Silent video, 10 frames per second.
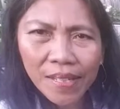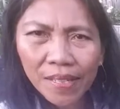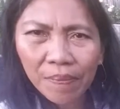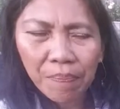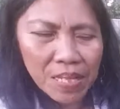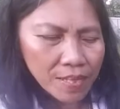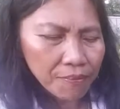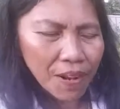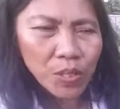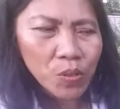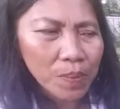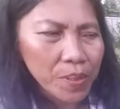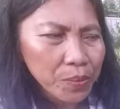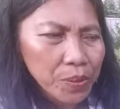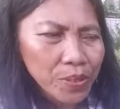the basic function
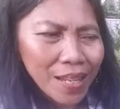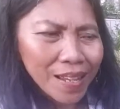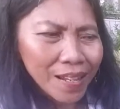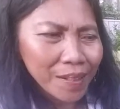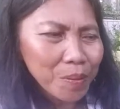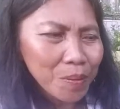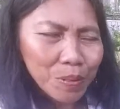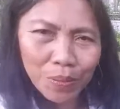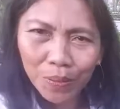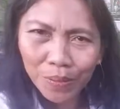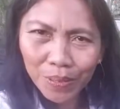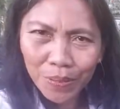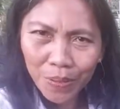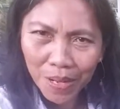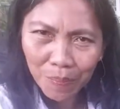of the roots, and also
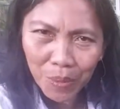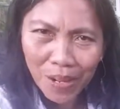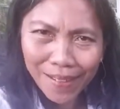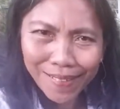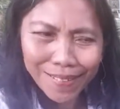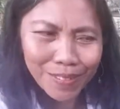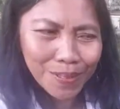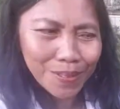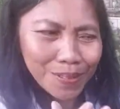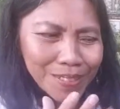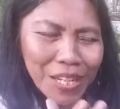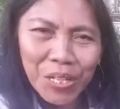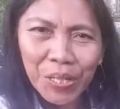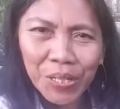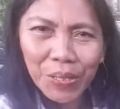you are more likely to take
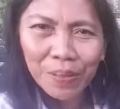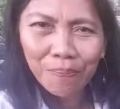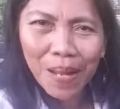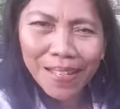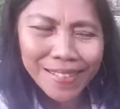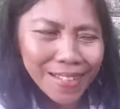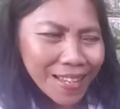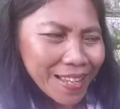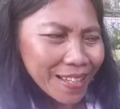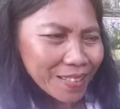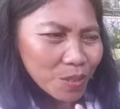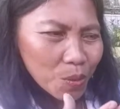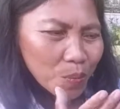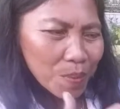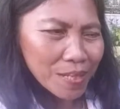care of your plants
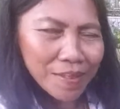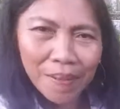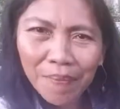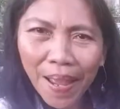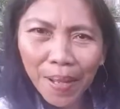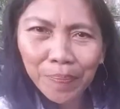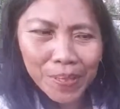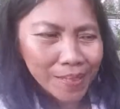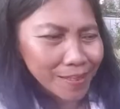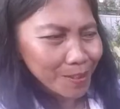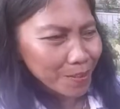to make them happy.